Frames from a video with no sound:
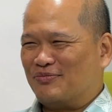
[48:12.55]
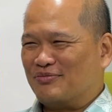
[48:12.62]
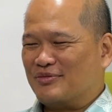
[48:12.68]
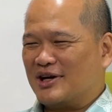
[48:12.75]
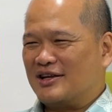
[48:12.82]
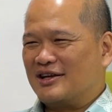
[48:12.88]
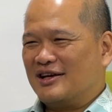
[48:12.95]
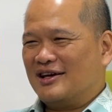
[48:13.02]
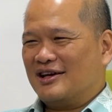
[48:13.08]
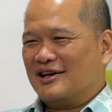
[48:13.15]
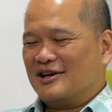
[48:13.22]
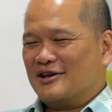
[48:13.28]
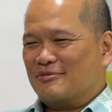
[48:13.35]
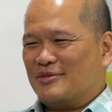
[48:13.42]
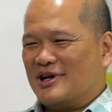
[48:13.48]
But
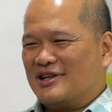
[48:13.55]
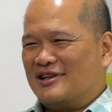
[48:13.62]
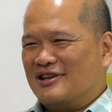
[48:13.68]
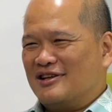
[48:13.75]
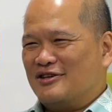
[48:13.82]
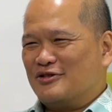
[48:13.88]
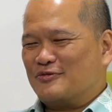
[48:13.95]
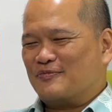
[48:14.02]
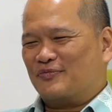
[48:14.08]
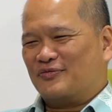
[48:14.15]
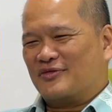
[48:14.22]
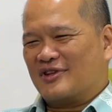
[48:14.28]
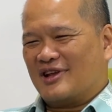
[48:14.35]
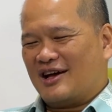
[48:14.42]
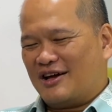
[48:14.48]

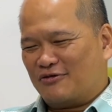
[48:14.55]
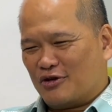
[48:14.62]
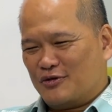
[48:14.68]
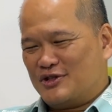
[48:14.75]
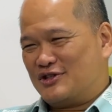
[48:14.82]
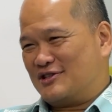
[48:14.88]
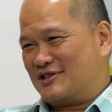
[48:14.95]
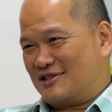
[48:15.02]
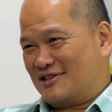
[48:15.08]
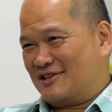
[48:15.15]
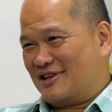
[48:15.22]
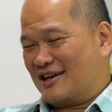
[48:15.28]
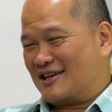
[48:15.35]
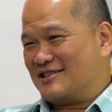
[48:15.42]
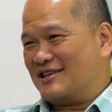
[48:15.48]
I've always,
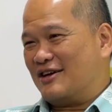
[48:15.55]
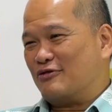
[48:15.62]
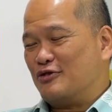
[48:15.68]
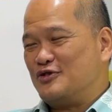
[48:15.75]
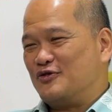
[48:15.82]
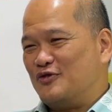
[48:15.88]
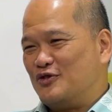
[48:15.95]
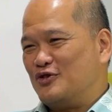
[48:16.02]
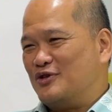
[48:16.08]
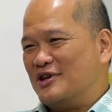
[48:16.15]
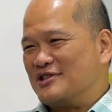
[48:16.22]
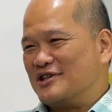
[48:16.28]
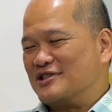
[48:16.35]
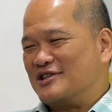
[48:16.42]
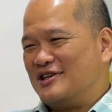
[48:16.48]
like I say, I've always viewed
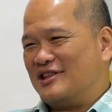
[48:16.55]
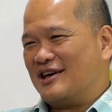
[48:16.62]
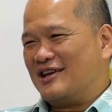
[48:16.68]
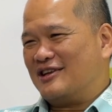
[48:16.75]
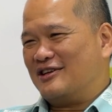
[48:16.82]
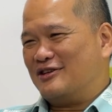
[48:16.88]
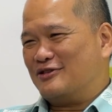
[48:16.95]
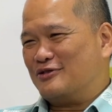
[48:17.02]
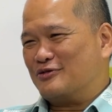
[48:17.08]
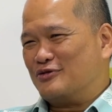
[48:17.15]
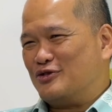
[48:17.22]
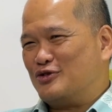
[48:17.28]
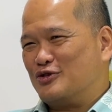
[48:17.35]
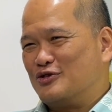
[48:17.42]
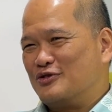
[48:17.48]
essentially that
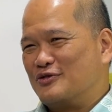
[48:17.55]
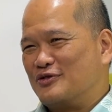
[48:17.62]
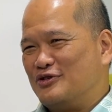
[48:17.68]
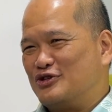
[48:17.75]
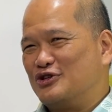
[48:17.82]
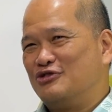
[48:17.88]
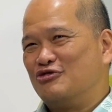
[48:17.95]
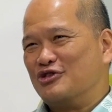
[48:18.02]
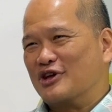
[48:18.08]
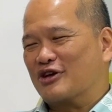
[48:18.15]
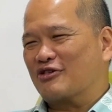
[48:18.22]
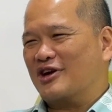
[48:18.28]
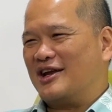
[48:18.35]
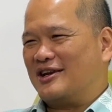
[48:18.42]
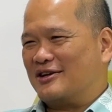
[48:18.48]
you shouldn't
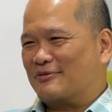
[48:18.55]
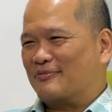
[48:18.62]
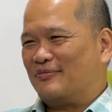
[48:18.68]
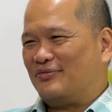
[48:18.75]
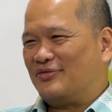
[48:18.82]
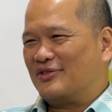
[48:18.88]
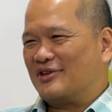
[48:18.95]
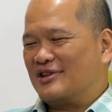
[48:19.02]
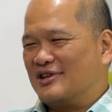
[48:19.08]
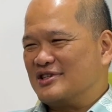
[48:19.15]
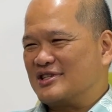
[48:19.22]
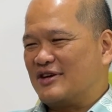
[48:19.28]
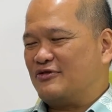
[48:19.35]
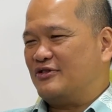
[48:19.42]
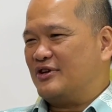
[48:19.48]
regret the
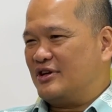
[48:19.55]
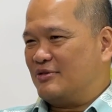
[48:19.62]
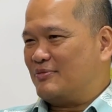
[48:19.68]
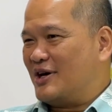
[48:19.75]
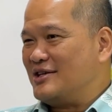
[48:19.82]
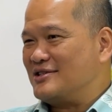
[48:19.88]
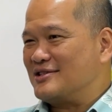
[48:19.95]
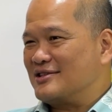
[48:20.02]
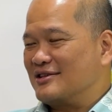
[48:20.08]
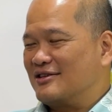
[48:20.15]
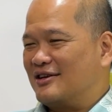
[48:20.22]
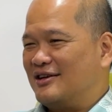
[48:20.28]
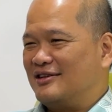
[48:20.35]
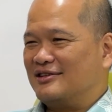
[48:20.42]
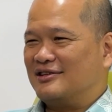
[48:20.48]
stuff you've done in the past,
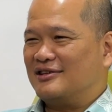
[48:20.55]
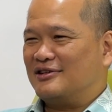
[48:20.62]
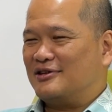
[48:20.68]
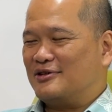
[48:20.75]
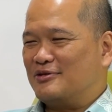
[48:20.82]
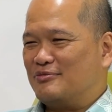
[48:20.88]
right?